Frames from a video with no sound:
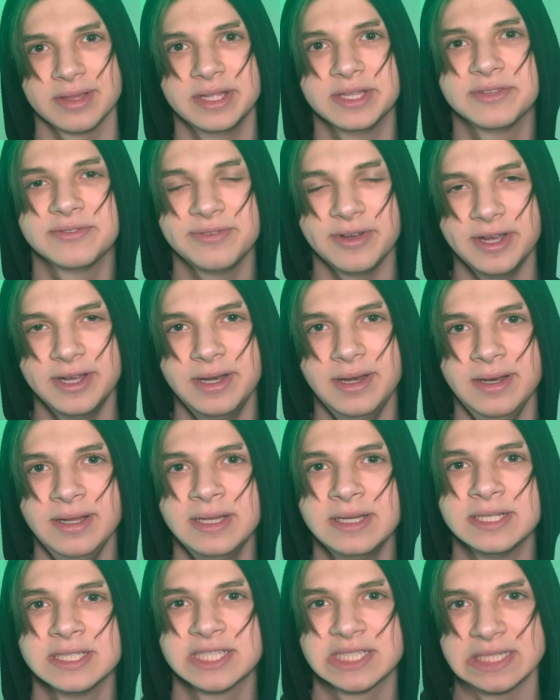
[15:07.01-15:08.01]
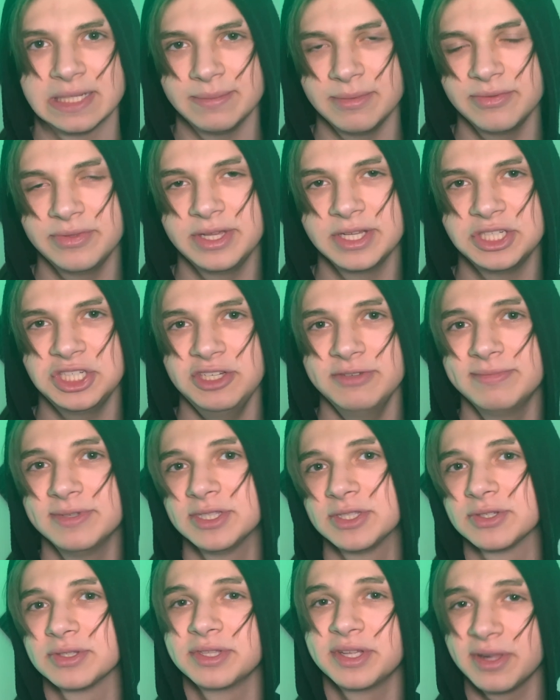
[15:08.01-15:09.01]
It's fun. Some of the
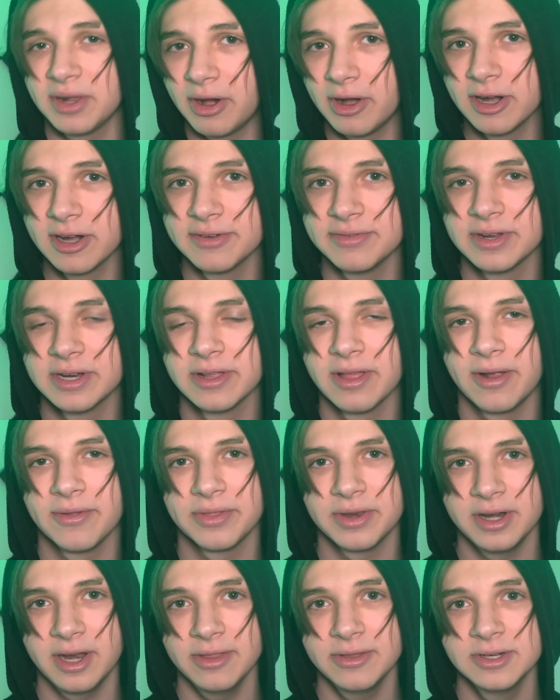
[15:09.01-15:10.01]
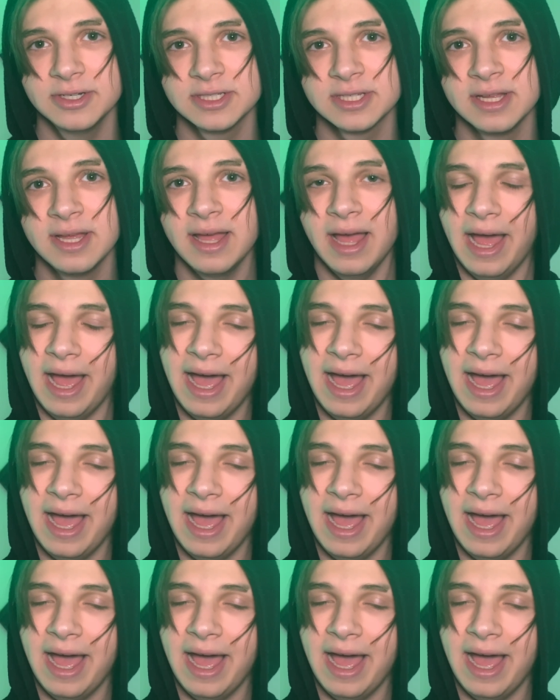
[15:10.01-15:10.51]
achievements are a little harder to figure out than others.